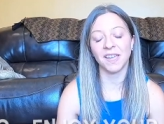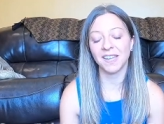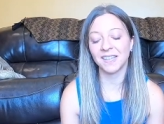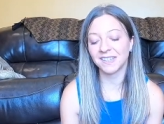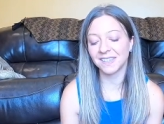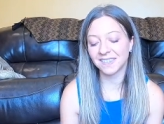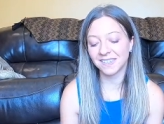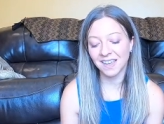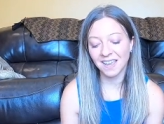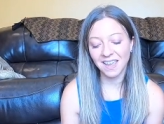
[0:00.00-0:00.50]

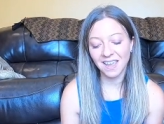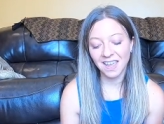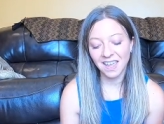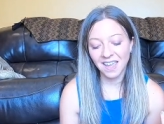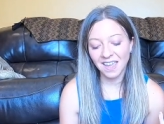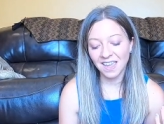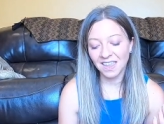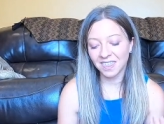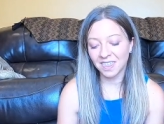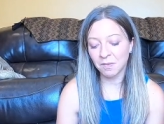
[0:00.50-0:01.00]
It's
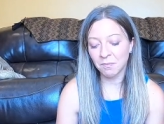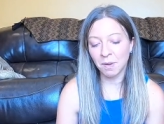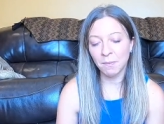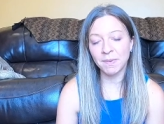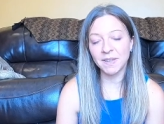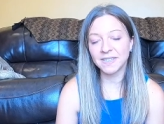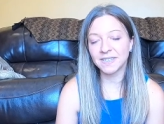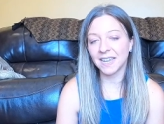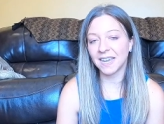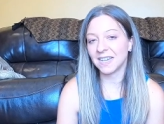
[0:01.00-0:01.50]
the
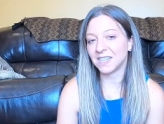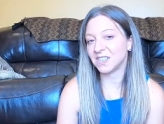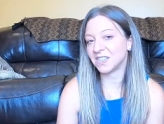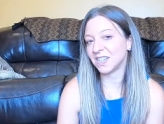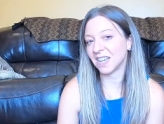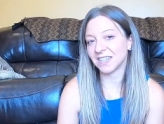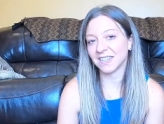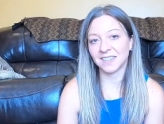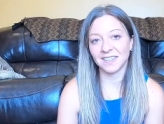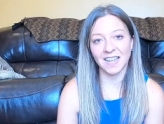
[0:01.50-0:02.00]
puppy's age
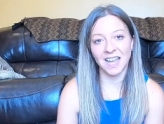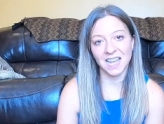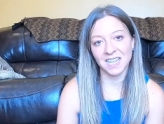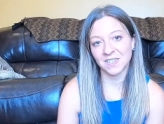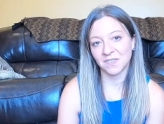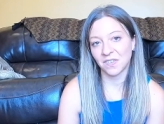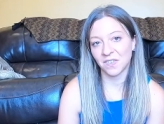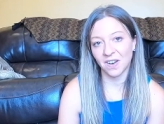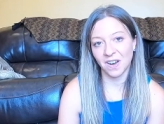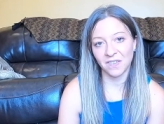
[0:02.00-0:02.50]
doesn't
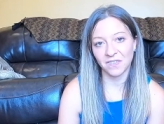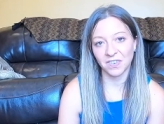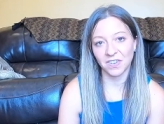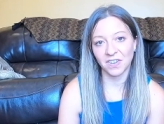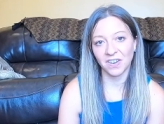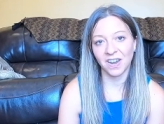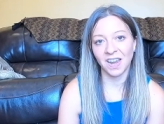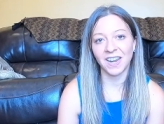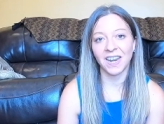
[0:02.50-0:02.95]
last forever,